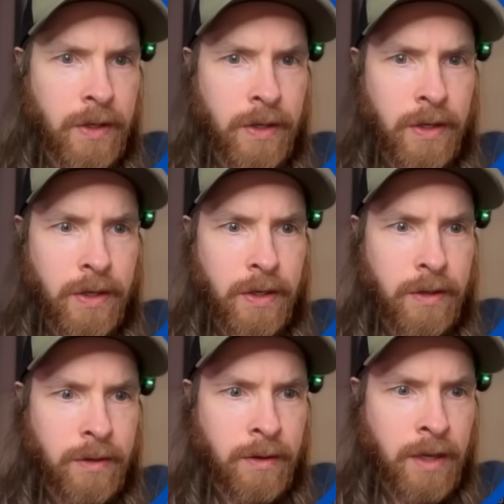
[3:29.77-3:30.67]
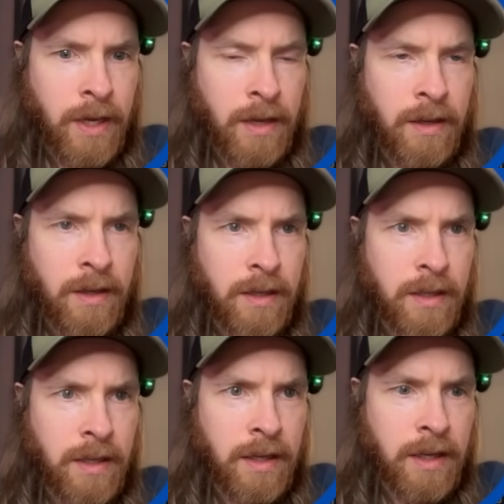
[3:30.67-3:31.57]
Uh, okay,
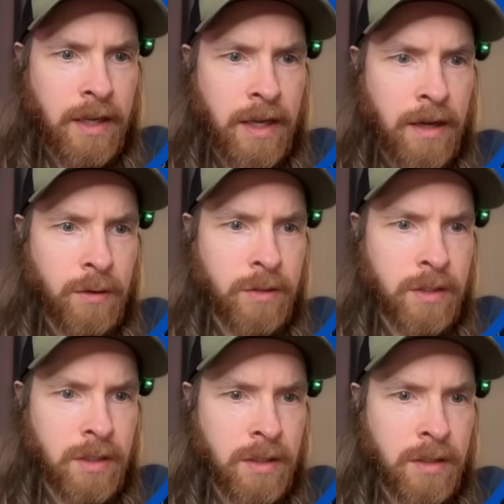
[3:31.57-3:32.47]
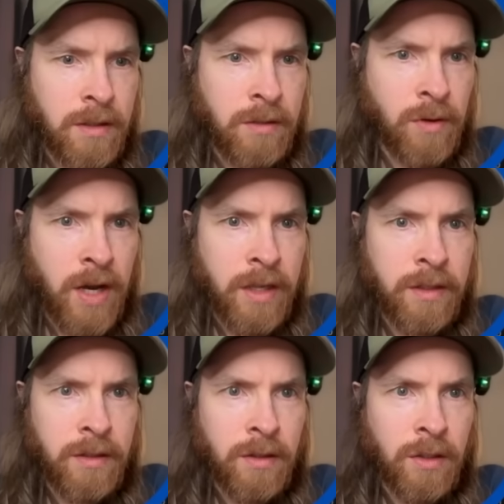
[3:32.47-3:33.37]
yeah, it looks quite
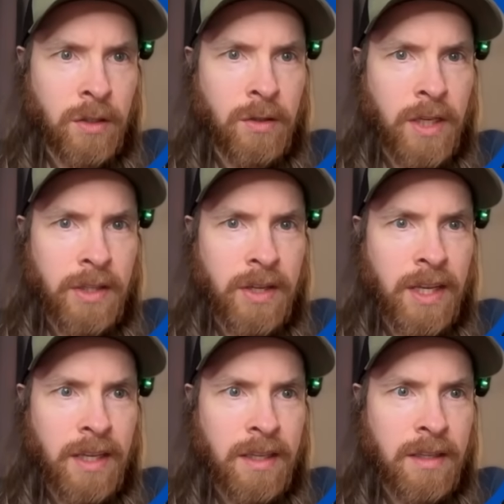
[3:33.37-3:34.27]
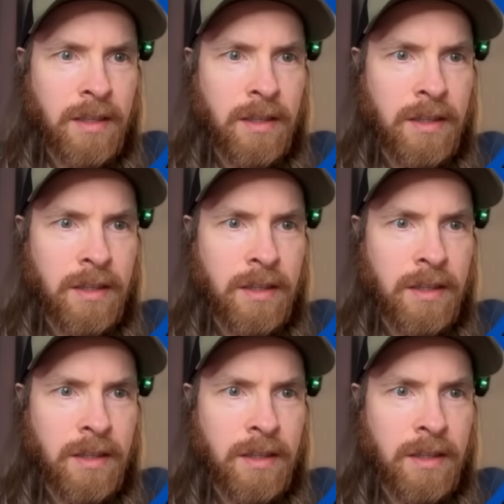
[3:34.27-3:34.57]
good, I think.